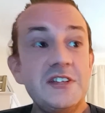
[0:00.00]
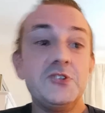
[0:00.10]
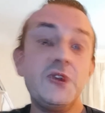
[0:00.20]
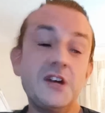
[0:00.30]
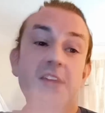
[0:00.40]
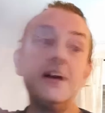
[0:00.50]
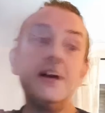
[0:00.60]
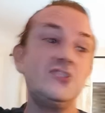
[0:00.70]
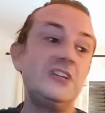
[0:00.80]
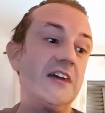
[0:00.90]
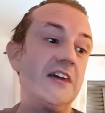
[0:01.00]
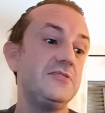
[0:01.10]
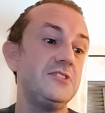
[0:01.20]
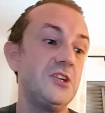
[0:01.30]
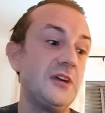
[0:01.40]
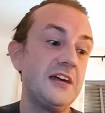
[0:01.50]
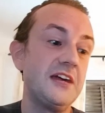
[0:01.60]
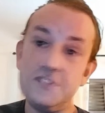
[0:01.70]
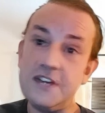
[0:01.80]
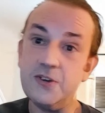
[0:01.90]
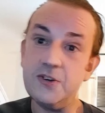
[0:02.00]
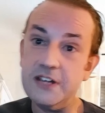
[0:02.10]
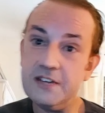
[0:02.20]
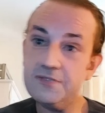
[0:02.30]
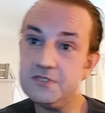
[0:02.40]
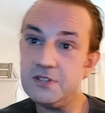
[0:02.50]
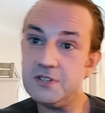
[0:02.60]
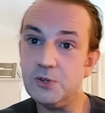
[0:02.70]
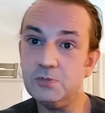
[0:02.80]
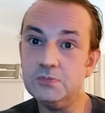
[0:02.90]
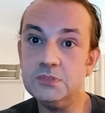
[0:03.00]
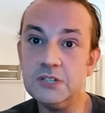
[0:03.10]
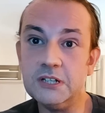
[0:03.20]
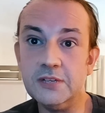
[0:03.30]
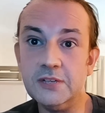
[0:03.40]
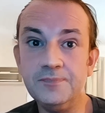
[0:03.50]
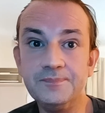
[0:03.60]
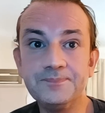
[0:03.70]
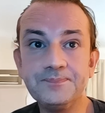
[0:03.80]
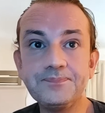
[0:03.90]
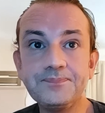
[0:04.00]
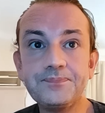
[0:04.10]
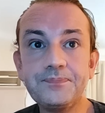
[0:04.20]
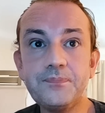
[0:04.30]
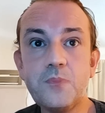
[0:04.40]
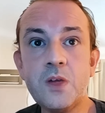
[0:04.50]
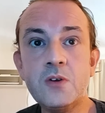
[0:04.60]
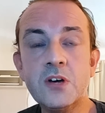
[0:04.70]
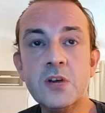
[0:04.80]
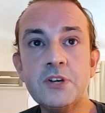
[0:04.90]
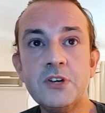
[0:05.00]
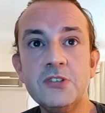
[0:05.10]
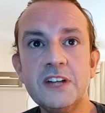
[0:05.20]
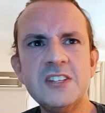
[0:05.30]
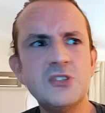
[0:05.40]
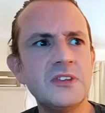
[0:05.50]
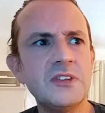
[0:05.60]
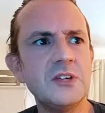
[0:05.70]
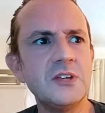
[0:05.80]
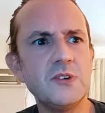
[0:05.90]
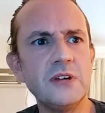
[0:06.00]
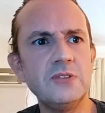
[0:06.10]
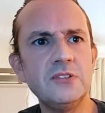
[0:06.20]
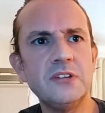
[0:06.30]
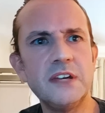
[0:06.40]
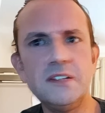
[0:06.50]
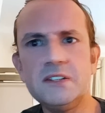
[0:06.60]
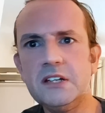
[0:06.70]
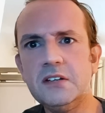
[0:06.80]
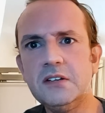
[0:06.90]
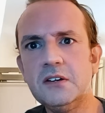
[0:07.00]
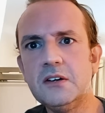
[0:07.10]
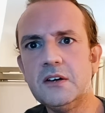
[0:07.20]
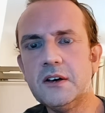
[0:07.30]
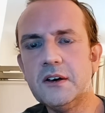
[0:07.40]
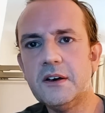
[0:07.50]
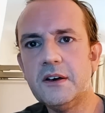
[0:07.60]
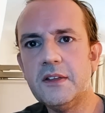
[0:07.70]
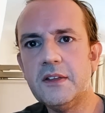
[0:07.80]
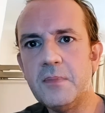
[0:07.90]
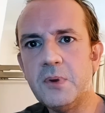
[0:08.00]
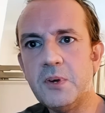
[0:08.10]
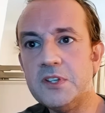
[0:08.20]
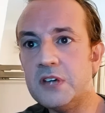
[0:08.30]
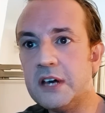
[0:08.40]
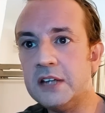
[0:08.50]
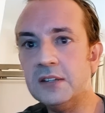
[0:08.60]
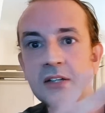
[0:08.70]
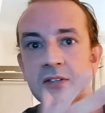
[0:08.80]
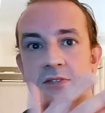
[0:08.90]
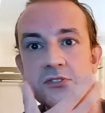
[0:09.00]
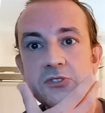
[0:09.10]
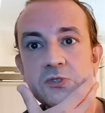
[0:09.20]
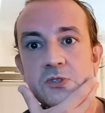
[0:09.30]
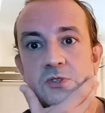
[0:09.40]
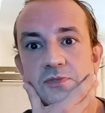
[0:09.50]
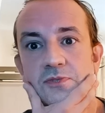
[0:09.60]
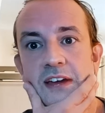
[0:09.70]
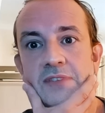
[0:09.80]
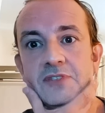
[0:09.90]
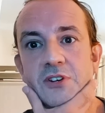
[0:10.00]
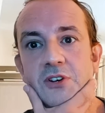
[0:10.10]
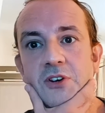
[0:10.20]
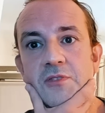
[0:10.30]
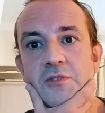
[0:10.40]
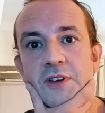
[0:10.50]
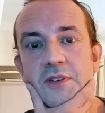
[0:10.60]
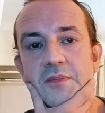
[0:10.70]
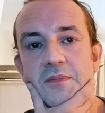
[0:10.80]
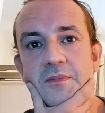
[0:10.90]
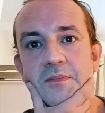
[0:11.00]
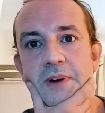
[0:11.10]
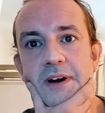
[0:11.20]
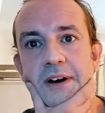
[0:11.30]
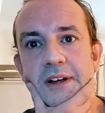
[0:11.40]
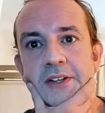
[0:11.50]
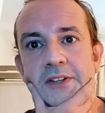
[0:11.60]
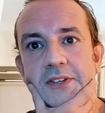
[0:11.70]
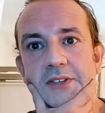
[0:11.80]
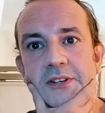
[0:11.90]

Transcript: So I, I actually left. You know, I left the town. I left home um, a couple of years later. So I think I was around eighteen at that point, and and sort of left a lot of it behind.